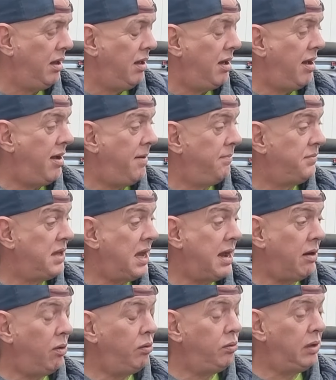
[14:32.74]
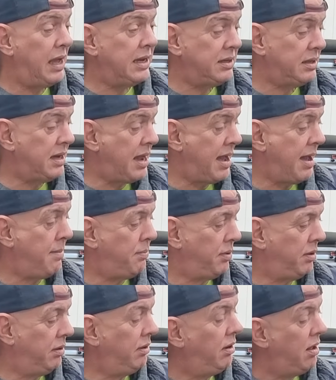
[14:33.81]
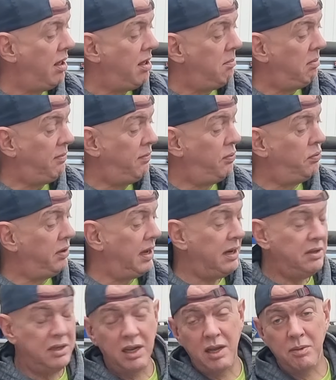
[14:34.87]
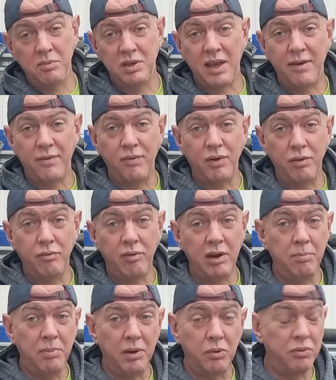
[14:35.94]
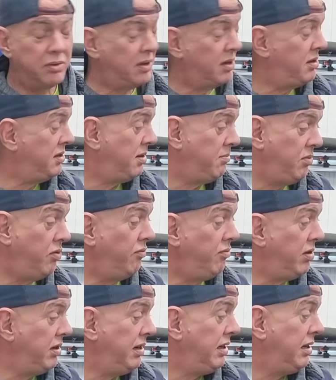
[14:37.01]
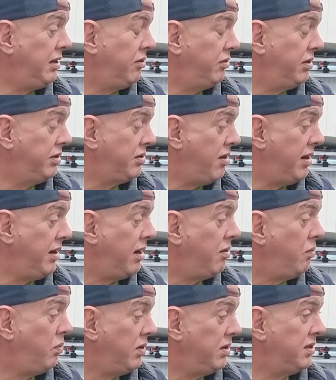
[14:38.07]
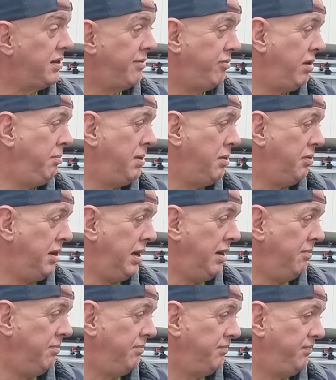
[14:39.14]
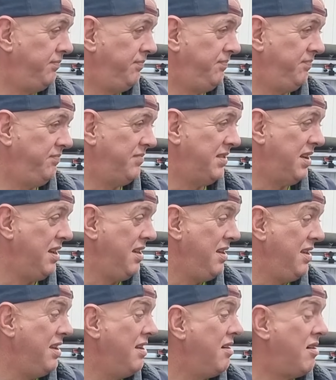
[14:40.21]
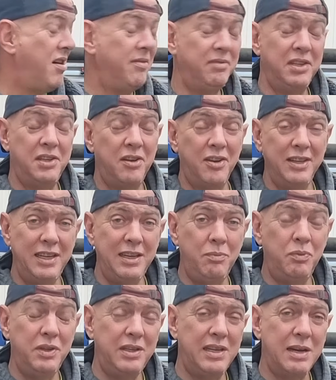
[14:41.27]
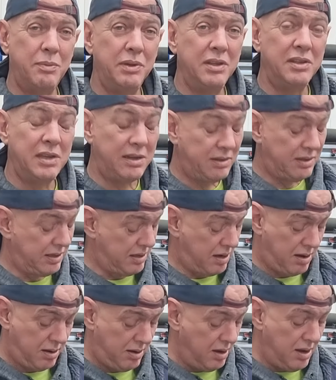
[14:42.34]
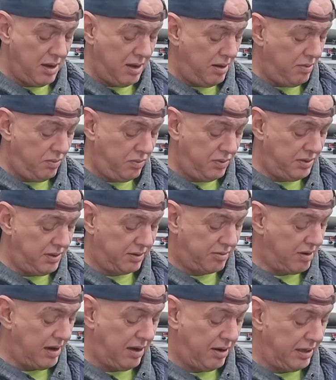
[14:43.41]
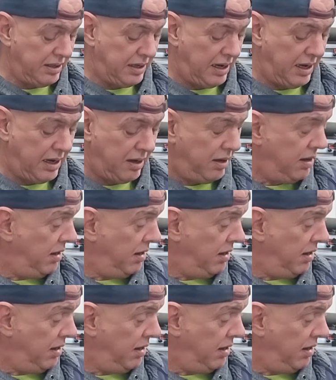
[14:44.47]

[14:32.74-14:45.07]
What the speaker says: That all has to happen before the engine comes out for a rebuild, because I'm not running it on a dyno once I've rebuilt it. I've decided, we did that with the ZZR, it wasn't a great idea.